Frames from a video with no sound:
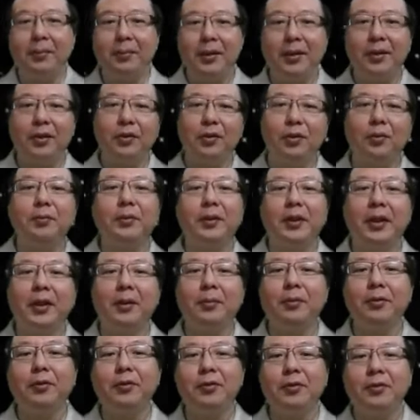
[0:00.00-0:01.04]
then you'll be
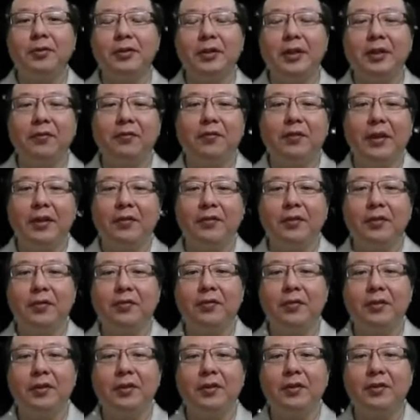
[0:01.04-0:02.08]
able to state 5
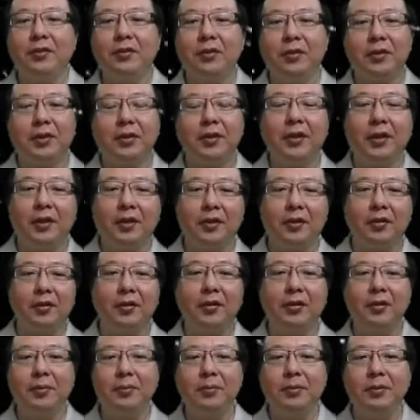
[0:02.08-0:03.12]
different sorting
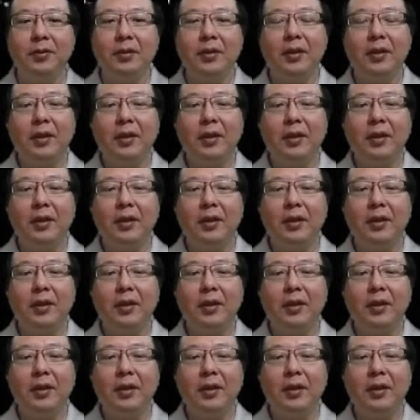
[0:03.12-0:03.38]
algorithms